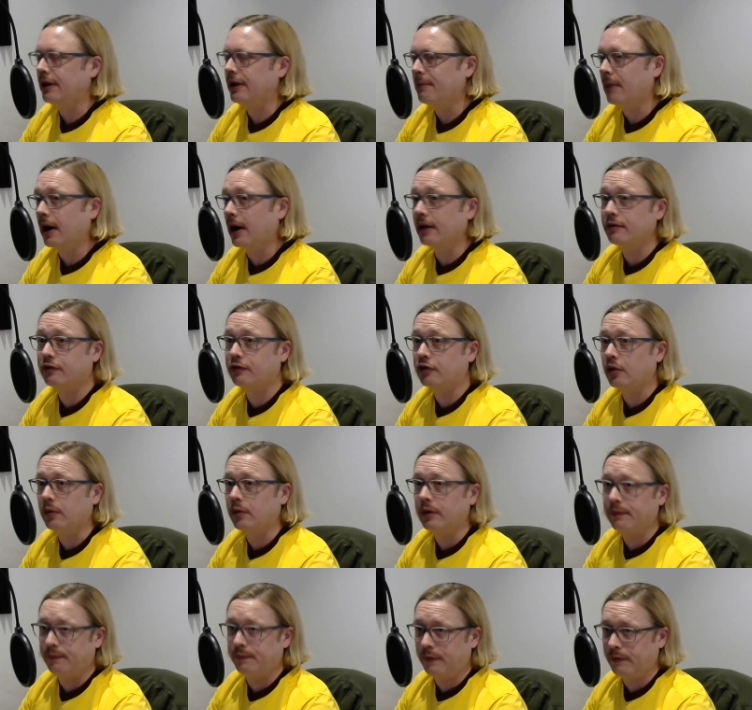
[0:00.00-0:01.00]
milestone
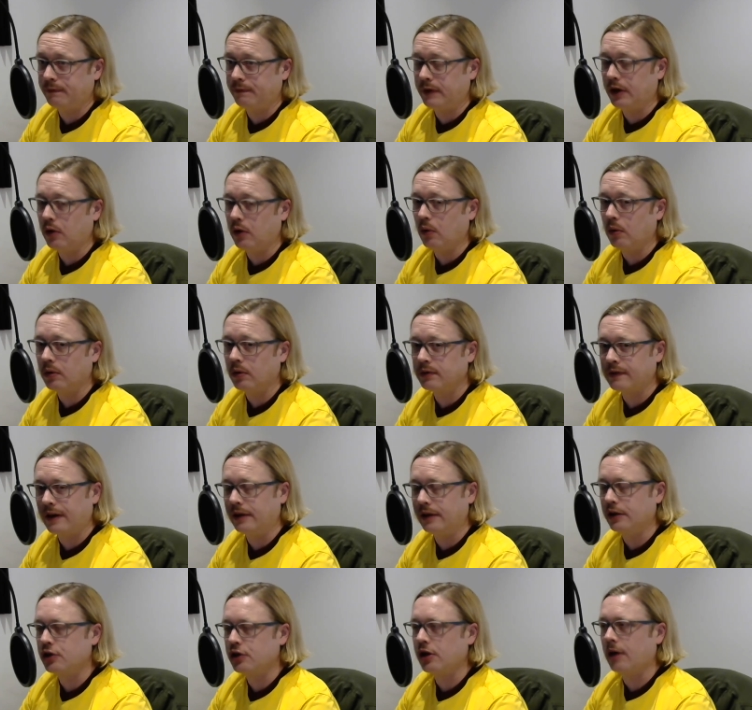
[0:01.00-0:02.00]
of 50 goals in
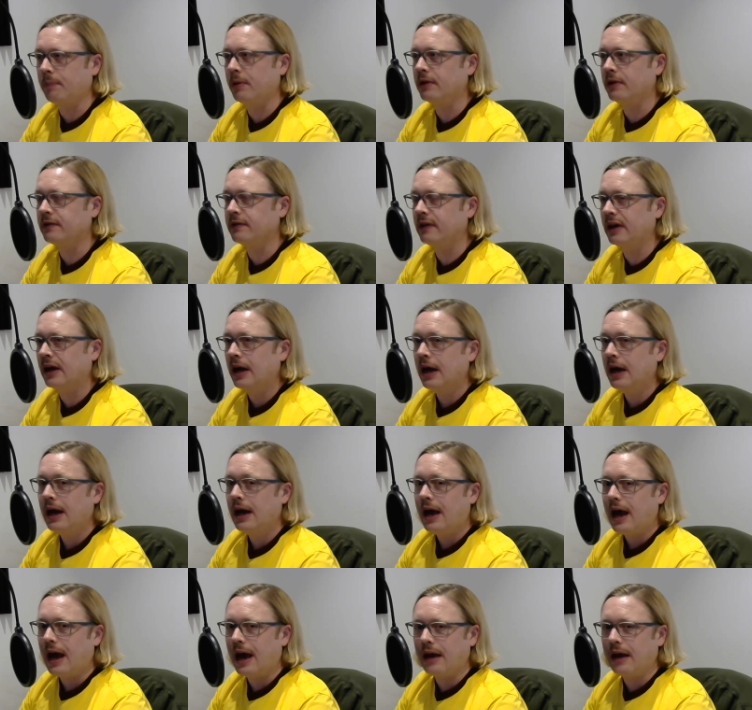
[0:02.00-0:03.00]
the Champions League
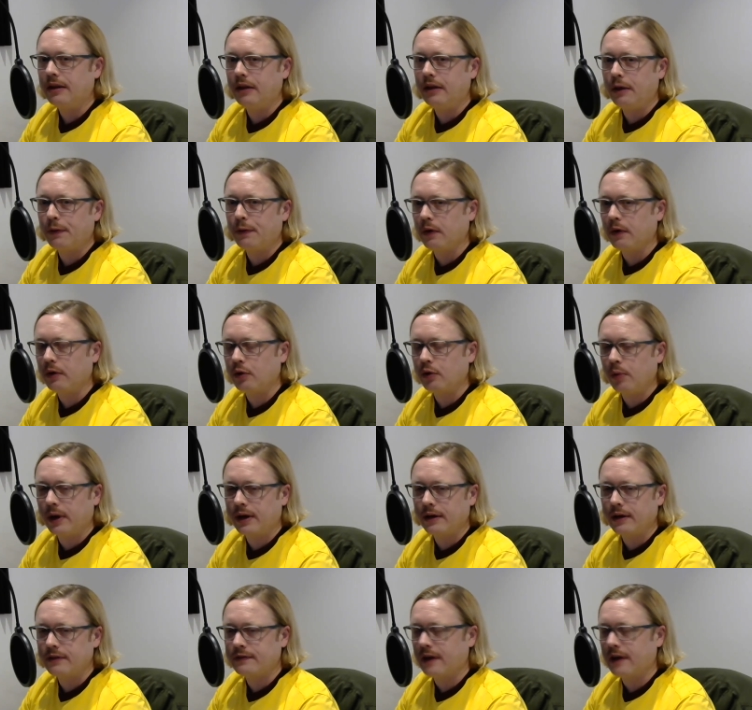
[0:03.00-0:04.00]
and the third
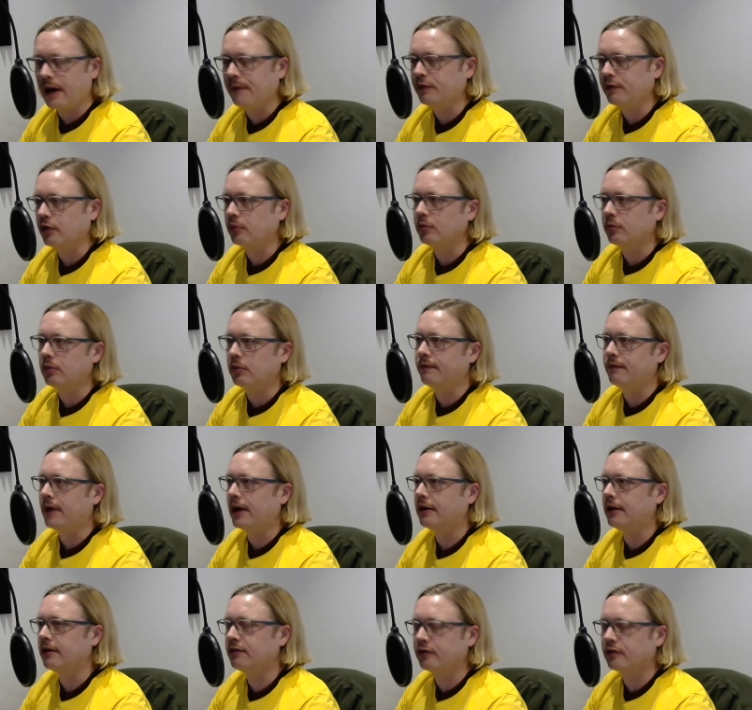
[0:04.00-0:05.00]
quickest after Ruud
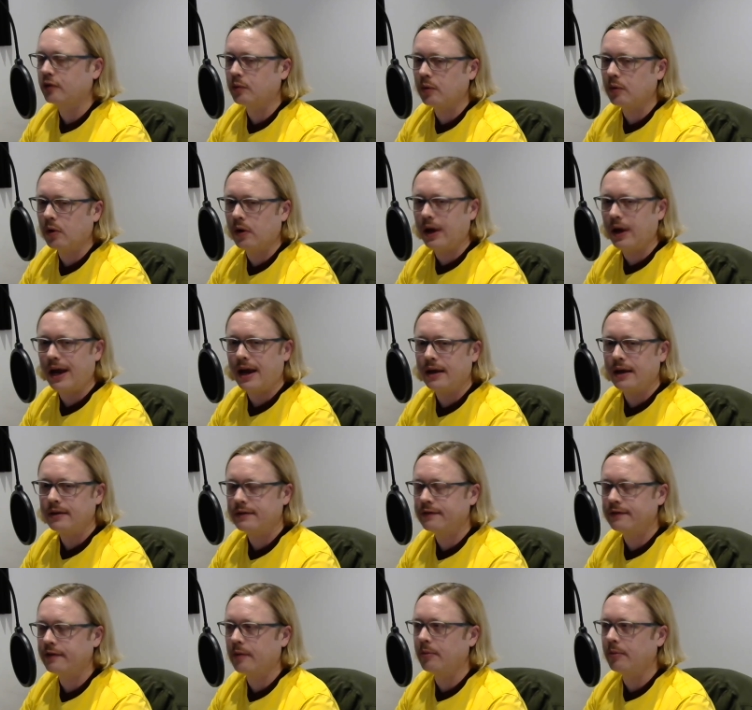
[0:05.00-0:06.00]
van Nistelrooy and
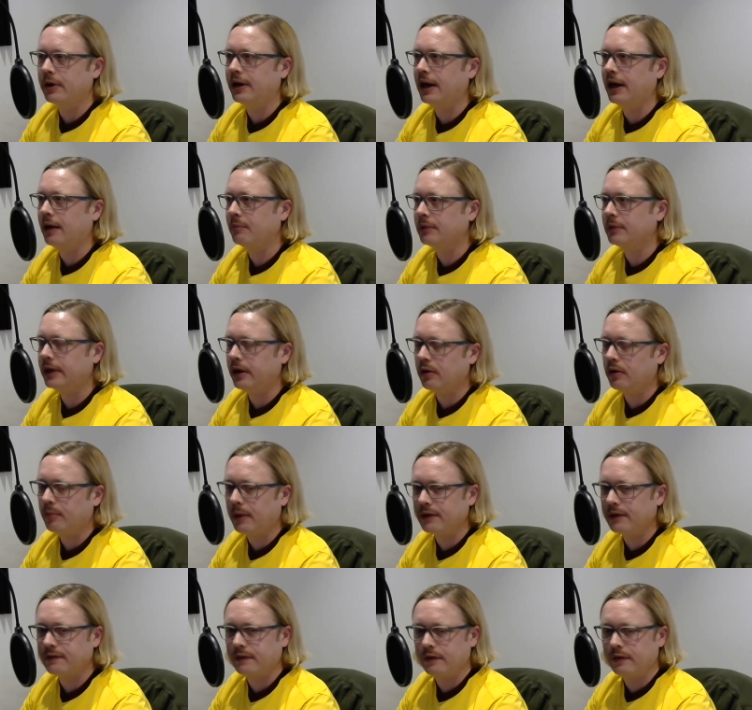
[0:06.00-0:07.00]
someone named Leo
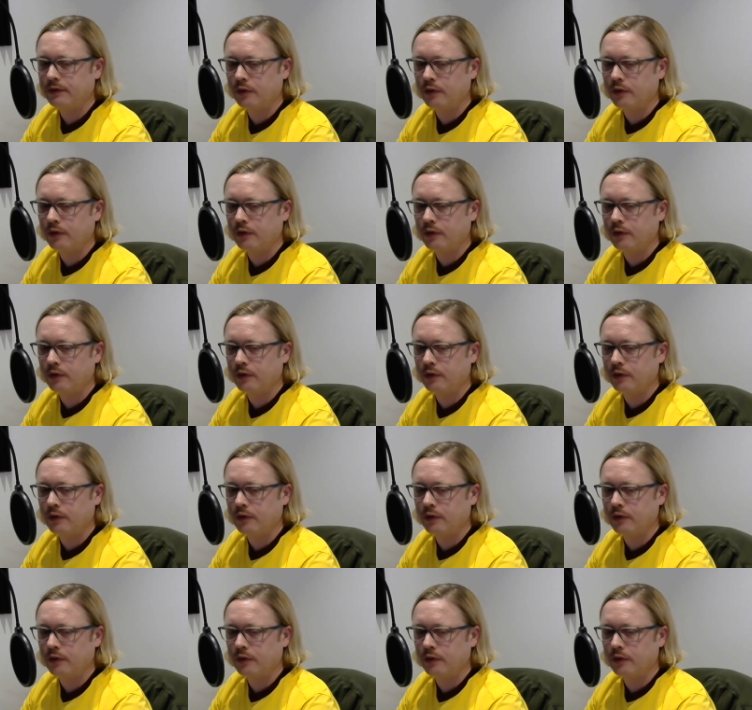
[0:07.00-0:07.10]
Messi.